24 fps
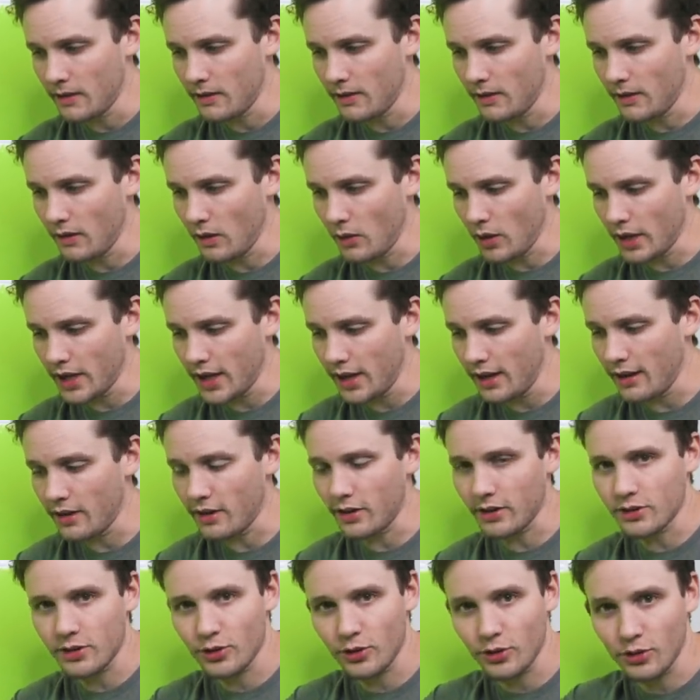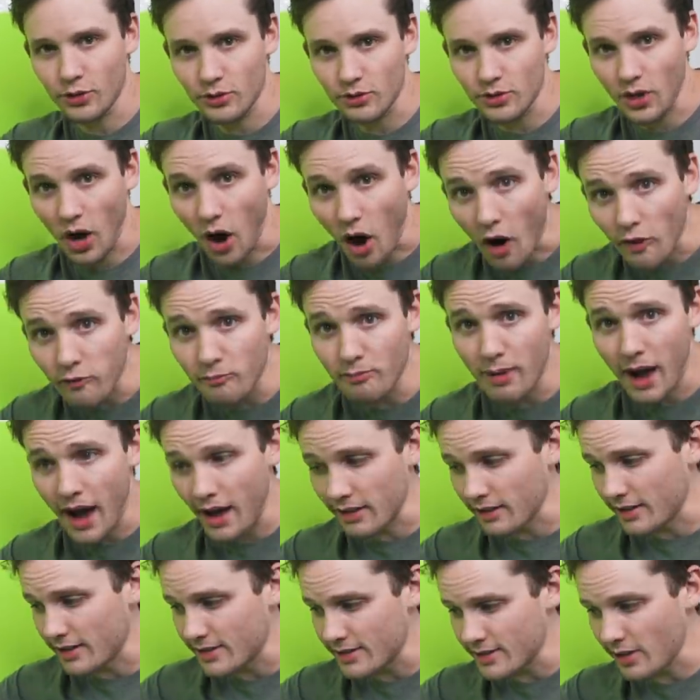you know, a character who's off
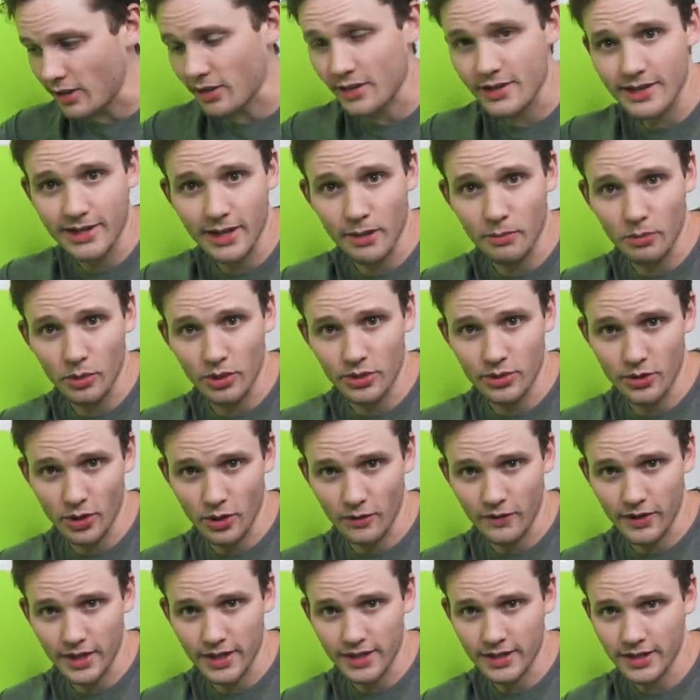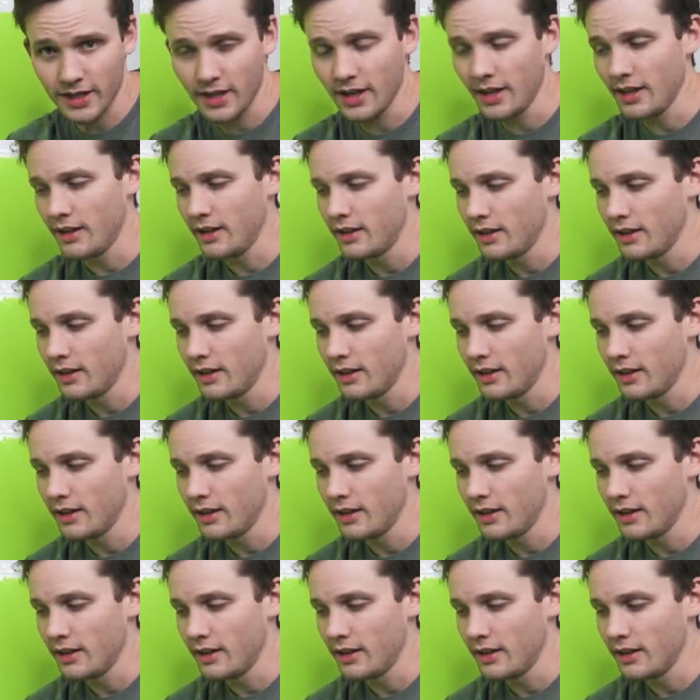balance on a slippery surface,